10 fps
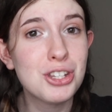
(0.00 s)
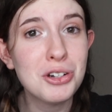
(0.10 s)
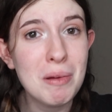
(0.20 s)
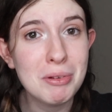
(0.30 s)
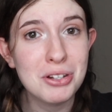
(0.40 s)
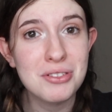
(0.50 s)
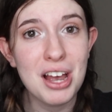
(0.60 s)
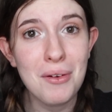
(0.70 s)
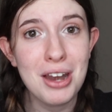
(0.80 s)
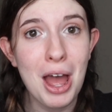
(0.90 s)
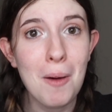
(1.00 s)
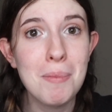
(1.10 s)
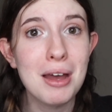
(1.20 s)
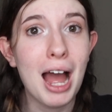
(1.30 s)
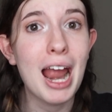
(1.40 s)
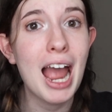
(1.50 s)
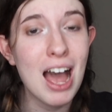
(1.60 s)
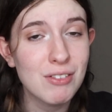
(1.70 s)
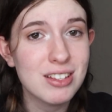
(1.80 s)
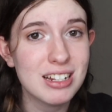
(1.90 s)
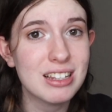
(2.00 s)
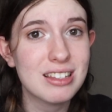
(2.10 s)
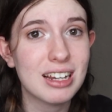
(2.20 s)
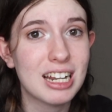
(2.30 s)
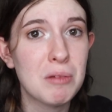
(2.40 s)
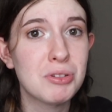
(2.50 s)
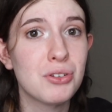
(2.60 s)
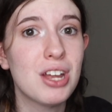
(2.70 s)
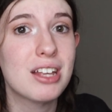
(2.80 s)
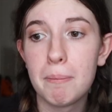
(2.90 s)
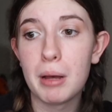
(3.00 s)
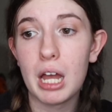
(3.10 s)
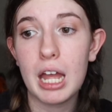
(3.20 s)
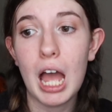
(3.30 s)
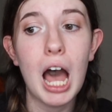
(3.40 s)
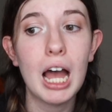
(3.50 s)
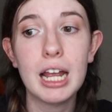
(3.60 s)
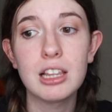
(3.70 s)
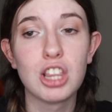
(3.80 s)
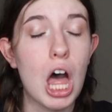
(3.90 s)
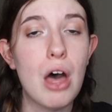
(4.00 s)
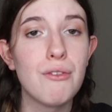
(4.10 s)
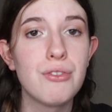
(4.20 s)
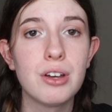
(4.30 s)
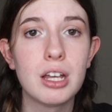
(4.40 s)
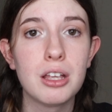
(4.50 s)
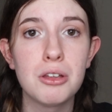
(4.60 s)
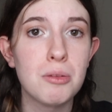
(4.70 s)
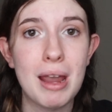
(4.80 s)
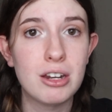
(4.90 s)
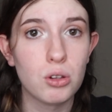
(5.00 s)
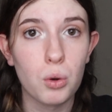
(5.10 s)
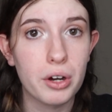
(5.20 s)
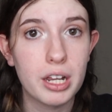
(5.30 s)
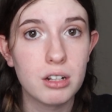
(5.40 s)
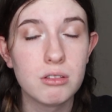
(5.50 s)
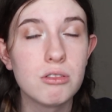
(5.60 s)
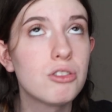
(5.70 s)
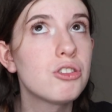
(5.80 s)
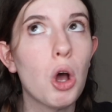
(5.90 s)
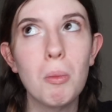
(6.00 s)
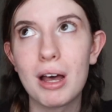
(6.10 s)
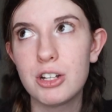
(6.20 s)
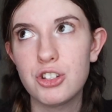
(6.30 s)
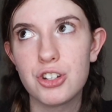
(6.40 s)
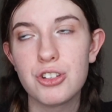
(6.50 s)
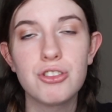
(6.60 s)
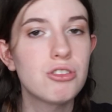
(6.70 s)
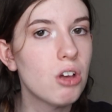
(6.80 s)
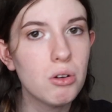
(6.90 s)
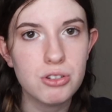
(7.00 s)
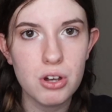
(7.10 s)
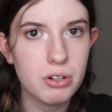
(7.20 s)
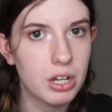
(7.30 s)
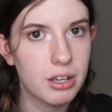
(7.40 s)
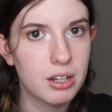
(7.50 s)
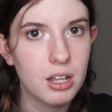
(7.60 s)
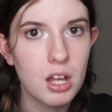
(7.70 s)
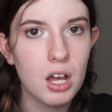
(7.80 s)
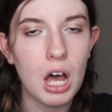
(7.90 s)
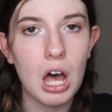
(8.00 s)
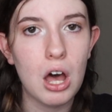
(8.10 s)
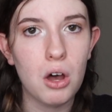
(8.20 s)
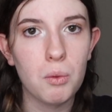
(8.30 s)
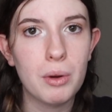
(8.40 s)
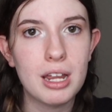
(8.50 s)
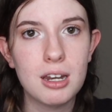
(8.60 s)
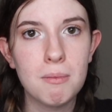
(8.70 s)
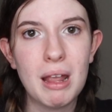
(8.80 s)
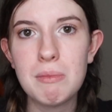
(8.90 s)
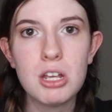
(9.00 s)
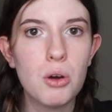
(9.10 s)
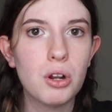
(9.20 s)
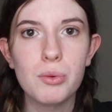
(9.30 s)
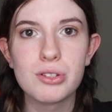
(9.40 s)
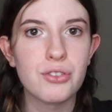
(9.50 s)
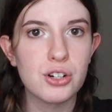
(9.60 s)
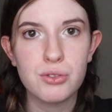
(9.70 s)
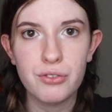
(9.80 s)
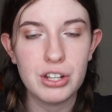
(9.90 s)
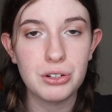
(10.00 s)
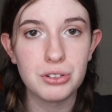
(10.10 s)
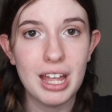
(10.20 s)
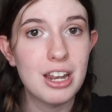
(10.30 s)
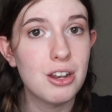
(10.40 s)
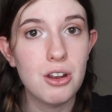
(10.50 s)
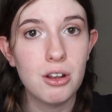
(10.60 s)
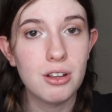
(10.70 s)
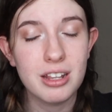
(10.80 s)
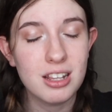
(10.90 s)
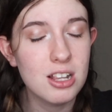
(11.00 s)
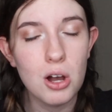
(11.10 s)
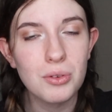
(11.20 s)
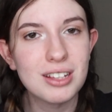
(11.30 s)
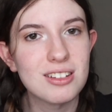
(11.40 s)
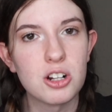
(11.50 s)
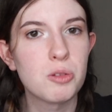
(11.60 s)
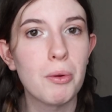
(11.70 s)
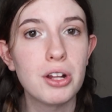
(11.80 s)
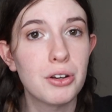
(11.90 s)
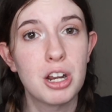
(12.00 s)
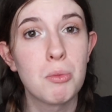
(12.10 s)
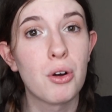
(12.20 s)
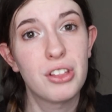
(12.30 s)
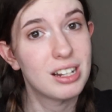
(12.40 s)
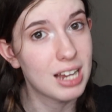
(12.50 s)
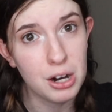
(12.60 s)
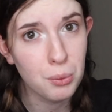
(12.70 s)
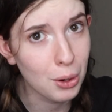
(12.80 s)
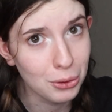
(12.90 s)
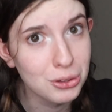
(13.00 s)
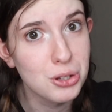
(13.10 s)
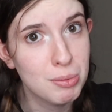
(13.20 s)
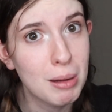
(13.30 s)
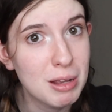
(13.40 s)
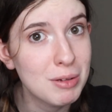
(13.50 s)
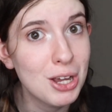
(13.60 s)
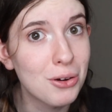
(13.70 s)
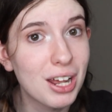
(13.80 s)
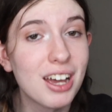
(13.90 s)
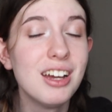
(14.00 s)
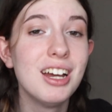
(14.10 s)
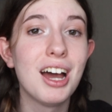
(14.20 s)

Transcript: 2 episodes out right now, but I haven't seen the second episode yet, but I love The Mandalorian so much. So, so good. When Baby Yoda was first revealed, and no, that's not a spoiler anymore. The entire world knows about Baby Yoda.